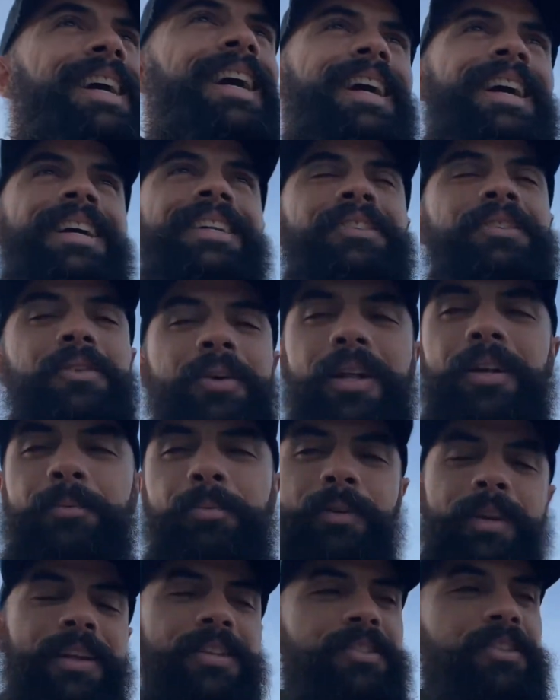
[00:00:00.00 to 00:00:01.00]
I don't know how to
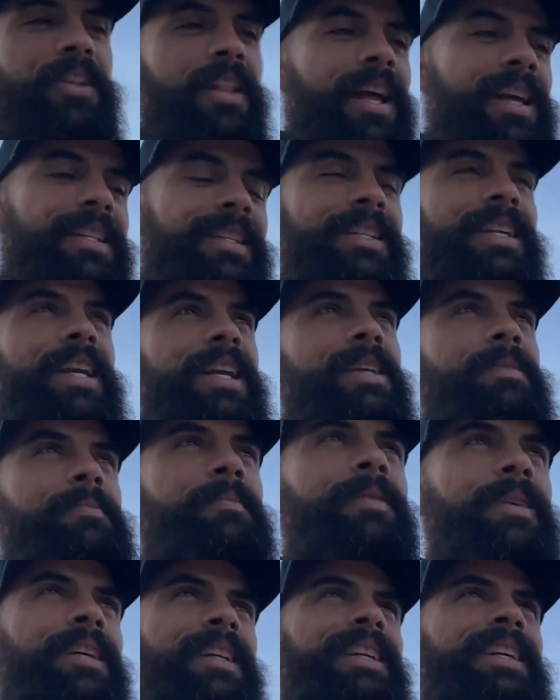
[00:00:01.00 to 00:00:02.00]
pronounce her last name,
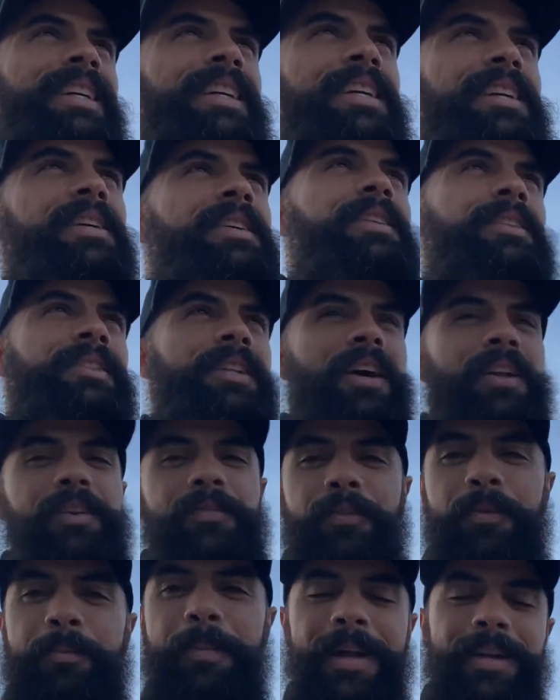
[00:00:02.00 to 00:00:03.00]
Donna
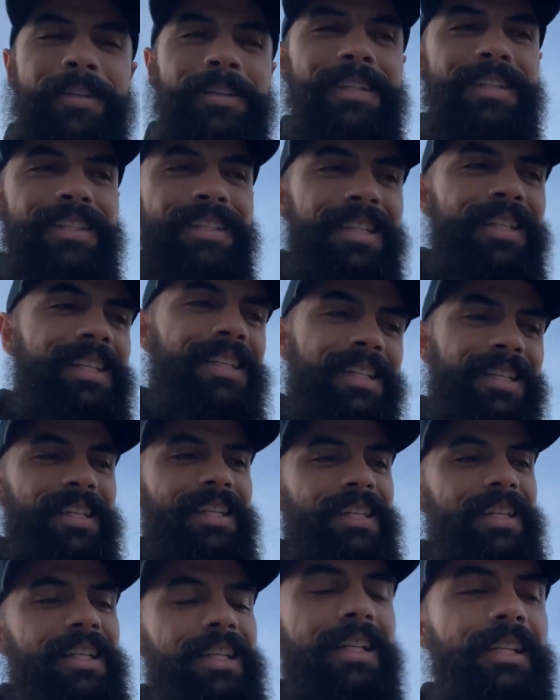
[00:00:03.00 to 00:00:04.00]
from Maryland,
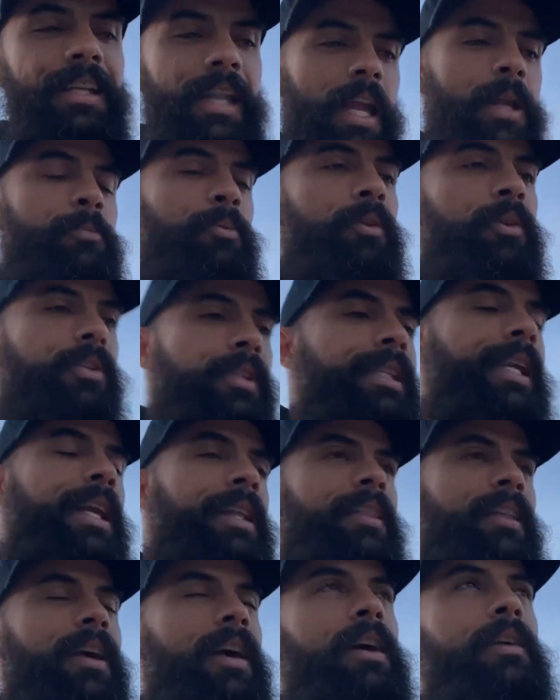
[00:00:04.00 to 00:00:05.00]
April
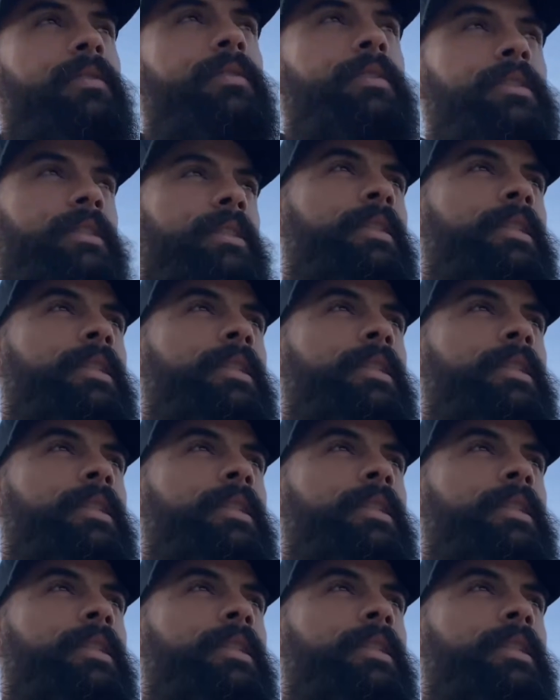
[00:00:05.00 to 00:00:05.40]
Sathoff, and